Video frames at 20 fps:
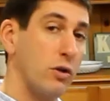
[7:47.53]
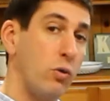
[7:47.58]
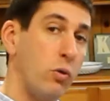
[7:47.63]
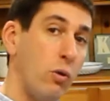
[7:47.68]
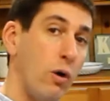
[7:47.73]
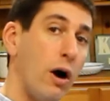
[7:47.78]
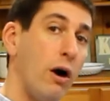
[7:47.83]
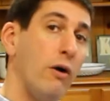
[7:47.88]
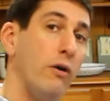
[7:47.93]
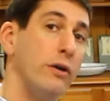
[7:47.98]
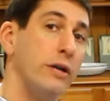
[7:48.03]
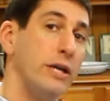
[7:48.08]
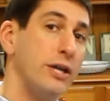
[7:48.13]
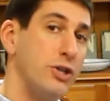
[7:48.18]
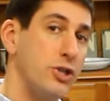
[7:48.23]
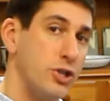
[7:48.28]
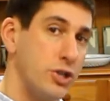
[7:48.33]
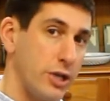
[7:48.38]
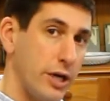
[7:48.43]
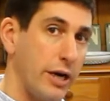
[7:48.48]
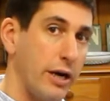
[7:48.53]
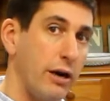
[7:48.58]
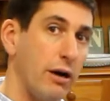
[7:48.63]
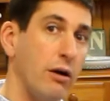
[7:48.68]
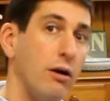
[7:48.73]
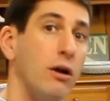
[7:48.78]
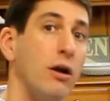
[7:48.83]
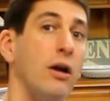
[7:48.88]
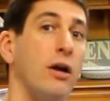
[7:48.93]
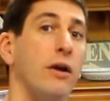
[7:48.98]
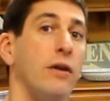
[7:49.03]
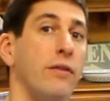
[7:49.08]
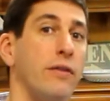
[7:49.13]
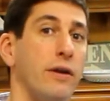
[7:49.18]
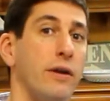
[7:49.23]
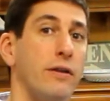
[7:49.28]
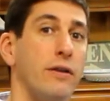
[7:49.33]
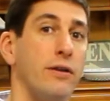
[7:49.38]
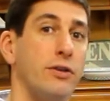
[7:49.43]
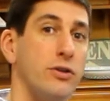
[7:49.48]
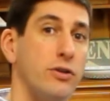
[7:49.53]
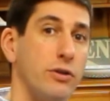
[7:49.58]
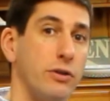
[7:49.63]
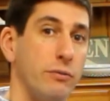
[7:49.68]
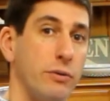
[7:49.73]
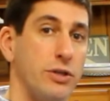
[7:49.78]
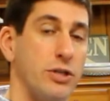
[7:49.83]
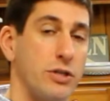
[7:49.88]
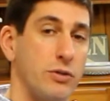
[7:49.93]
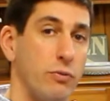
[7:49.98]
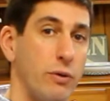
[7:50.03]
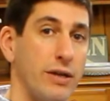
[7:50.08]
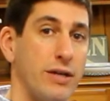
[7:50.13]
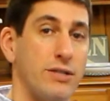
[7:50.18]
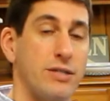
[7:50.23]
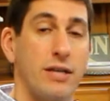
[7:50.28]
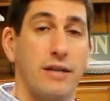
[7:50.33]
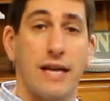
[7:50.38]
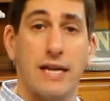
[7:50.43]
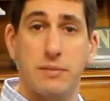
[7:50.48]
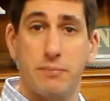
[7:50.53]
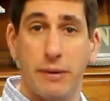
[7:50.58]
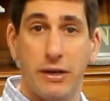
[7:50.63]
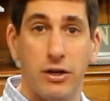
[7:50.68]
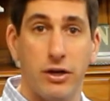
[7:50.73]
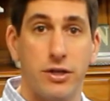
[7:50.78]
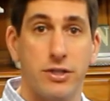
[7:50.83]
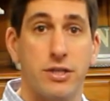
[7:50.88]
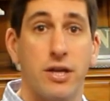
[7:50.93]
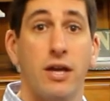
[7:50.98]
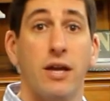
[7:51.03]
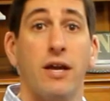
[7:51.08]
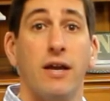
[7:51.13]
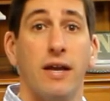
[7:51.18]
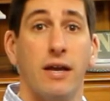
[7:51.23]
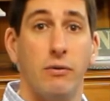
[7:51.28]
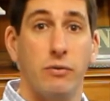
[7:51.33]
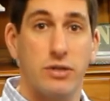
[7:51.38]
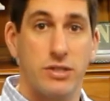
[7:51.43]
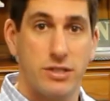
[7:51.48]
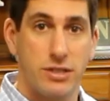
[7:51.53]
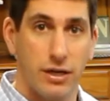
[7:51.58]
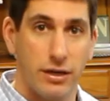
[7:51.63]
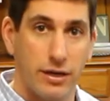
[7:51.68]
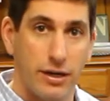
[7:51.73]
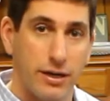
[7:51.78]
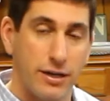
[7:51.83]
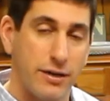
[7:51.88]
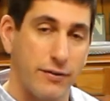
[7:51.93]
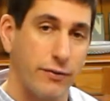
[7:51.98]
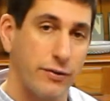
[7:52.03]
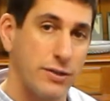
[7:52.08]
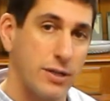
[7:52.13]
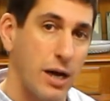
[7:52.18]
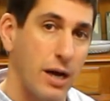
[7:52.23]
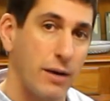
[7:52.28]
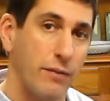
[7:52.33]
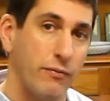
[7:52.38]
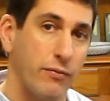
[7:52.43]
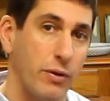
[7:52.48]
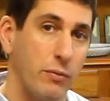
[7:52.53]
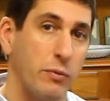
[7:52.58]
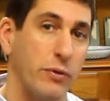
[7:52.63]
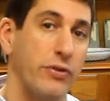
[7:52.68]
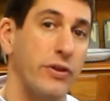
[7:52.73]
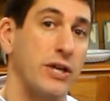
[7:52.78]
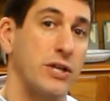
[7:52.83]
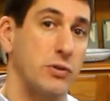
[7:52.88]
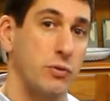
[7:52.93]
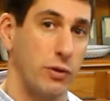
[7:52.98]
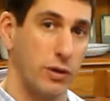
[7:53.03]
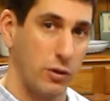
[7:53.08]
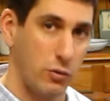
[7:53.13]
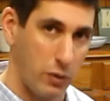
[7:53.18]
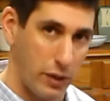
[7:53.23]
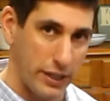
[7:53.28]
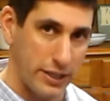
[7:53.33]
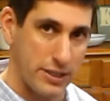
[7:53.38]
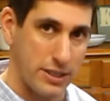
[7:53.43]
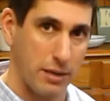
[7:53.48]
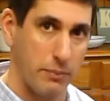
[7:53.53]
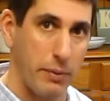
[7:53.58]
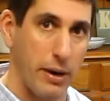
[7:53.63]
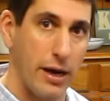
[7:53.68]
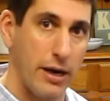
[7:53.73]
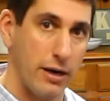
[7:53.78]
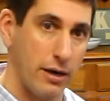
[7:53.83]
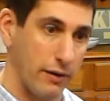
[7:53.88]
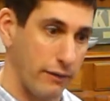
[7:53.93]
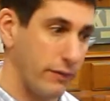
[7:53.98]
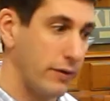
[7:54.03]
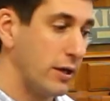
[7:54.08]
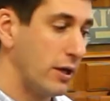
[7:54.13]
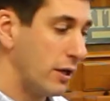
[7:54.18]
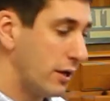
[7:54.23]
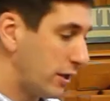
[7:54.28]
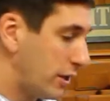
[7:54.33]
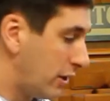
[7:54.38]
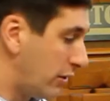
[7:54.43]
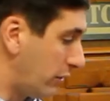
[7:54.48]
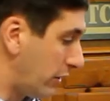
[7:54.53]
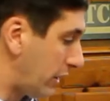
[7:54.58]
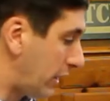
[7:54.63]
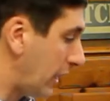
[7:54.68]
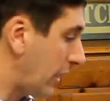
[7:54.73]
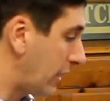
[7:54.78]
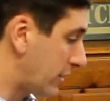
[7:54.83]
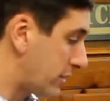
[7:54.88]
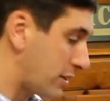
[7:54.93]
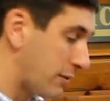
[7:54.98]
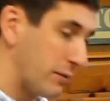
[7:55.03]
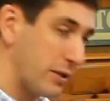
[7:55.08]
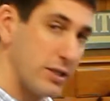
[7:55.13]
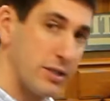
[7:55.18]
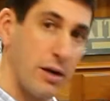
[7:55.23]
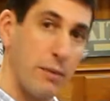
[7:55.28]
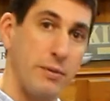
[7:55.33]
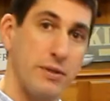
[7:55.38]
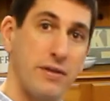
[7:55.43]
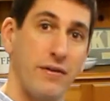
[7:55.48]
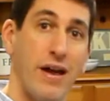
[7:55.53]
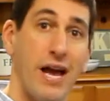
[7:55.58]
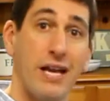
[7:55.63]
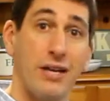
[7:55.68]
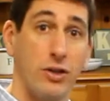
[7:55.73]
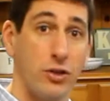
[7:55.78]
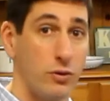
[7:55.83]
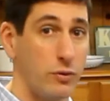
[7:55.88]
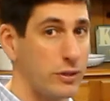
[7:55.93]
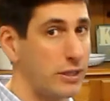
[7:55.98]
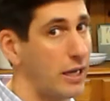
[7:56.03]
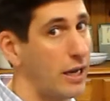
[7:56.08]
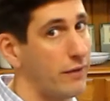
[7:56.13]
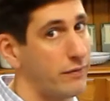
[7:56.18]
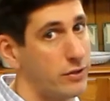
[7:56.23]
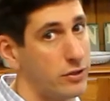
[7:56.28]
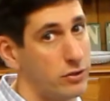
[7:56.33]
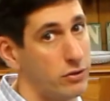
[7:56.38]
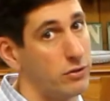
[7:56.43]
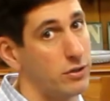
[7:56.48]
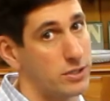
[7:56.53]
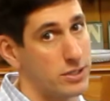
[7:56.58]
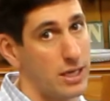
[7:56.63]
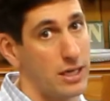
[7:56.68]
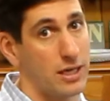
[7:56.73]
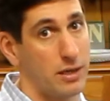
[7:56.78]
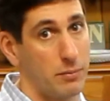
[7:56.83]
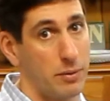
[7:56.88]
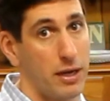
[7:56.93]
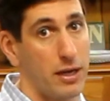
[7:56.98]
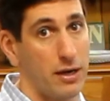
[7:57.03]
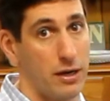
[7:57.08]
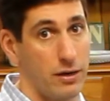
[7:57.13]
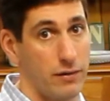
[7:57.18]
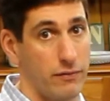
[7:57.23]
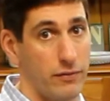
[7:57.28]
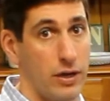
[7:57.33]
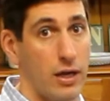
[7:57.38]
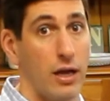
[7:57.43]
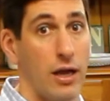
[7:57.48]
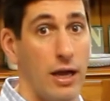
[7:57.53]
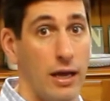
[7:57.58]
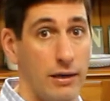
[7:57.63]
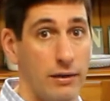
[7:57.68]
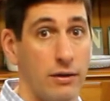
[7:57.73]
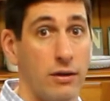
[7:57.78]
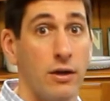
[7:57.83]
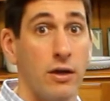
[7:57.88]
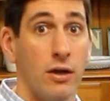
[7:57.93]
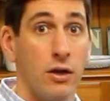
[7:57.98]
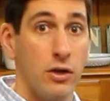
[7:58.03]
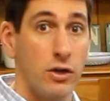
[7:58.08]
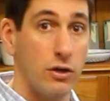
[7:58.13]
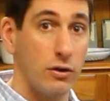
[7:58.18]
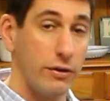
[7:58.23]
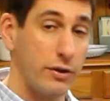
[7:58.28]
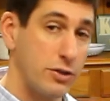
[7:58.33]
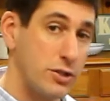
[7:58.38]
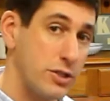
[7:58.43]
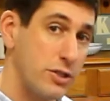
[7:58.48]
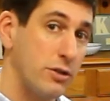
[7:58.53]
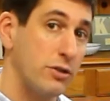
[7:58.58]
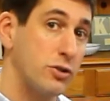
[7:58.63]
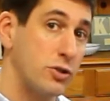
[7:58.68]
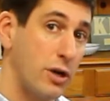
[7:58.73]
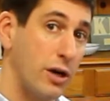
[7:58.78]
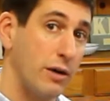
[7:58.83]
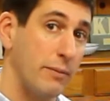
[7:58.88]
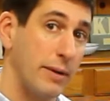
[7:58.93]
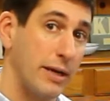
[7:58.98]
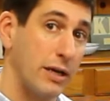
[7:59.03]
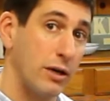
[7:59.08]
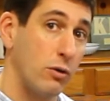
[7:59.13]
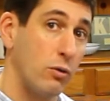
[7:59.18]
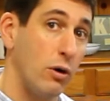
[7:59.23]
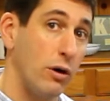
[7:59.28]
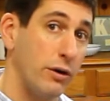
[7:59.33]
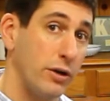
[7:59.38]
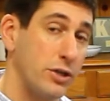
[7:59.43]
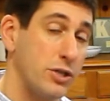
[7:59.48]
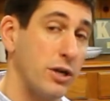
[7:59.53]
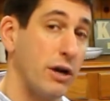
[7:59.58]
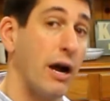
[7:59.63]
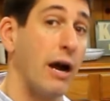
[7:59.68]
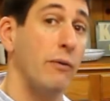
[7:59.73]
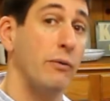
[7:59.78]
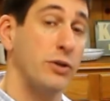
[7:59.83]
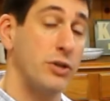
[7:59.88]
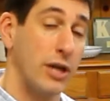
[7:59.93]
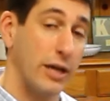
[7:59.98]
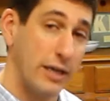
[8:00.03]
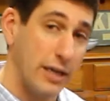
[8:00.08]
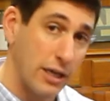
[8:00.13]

quality chair than the two that we just witnessed, and that's because it was done in a different time frame when things weren't quite as competitive. Again, some of these companies had to do what they have to do to stay competitive, and they're still trying to make a quality chair. I would